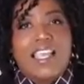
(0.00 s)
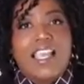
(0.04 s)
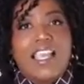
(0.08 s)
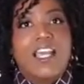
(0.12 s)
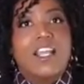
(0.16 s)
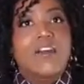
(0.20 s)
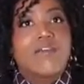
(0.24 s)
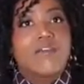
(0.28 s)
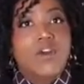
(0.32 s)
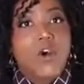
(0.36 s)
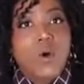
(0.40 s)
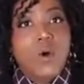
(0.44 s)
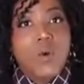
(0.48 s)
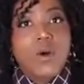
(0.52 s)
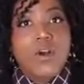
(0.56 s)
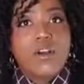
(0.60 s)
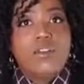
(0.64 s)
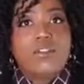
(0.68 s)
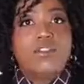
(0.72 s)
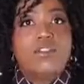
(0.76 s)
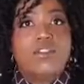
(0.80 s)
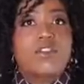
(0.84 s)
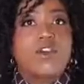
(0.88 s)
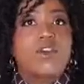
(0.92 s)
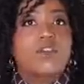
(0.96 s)
And of
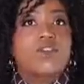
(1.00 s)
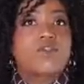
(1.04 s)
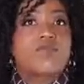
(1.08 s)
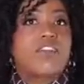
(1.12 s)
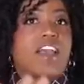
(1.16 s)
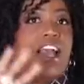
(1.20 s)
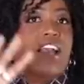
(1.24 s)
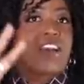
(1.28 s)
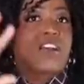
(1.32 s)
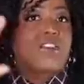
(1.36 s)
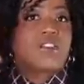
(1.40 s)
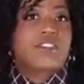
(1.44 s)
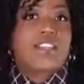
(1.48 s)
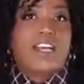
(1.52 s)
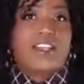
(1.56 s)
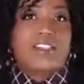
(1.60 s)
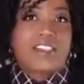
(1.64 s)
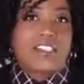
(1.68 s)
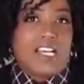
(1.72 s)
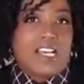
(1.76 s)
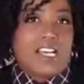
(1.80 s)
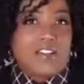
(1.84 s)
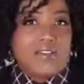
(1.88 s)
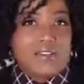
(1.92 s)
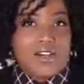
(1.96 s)
course, those factors
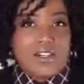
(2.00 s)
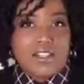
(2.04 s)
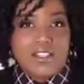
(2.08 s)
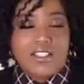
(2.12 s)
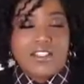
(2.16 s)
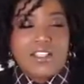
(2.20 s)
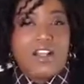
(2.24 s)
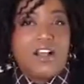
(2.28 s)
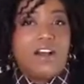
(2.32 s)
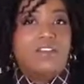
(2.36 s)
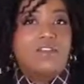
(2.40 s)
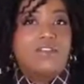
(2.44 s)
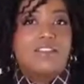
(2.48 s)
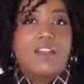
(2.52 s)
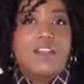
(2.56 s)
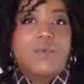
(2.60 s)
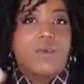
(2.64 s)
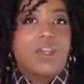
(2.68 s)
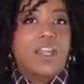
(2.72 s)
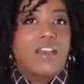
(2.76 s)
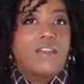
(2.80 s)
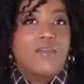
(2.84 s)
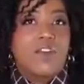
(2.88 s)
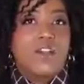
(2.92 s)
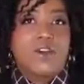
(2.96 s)
outside of ourselves that
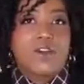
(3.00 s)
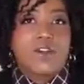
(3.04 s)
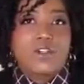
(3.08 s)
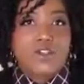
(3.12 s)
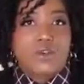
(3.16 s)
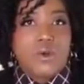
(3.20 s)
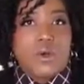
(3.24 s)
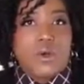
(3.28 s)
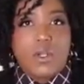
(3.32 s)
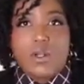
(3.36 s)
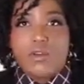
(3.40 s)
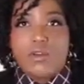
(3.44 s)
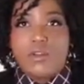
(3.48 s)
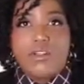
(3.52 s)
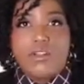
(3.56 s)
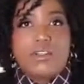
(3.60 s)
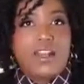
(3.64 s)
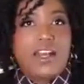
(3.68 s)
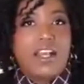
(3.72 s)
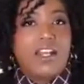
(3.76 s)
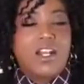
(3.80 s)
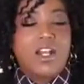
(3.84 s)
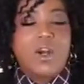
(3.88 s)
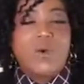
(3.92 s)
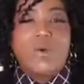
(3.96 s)
we have no control over.
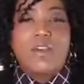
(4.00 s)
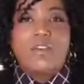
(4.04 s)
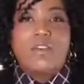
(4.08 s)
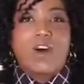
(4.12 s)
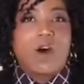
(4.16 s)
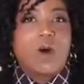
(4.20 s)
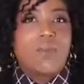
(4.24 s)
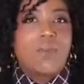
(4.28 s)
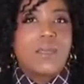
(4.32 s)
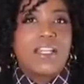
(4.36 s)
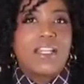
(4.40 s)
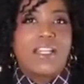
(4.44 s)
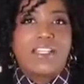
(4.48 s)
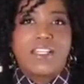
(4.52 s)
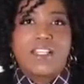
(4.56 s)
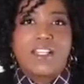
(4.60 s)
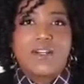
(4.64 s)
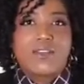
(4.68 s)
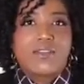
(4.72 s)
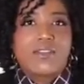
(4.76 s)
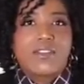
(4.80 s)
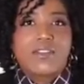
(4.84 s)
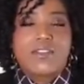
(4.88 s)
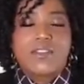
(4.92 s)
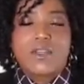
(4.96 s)
I know we've all been in
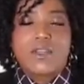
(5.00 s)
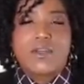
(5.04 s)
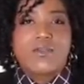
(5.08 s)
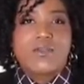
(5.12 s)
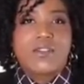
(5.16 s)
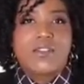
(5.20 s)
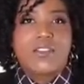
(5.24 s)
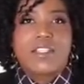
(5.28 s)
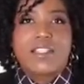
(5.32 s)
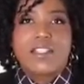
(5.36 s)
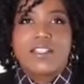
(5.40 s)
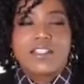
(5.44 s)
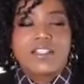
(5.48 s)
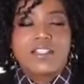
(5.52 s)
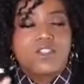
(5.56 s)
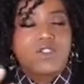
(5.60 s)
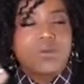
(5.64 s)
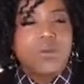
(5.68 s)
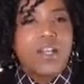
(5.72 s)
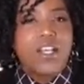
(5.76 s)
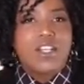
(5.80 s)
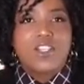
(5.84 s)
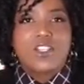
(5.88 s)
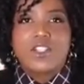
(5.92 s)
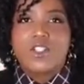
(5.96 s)
those
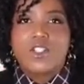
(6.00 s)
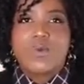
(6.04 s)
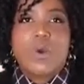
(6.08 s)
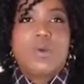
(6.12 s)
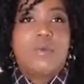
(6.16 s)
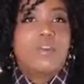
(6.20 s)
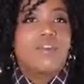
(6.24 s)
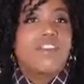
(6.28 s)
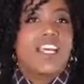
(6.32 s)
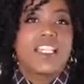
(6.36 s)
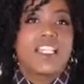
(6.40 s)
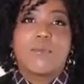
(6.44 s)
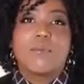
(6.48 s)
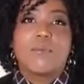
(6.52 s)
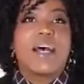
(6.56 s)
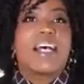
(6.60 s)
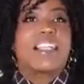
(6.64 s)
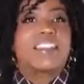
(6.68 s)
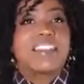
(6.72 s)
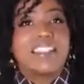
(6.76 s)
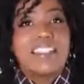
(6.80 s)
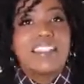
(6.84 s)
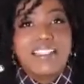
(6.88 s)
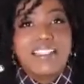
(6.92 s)
situations where we've had the best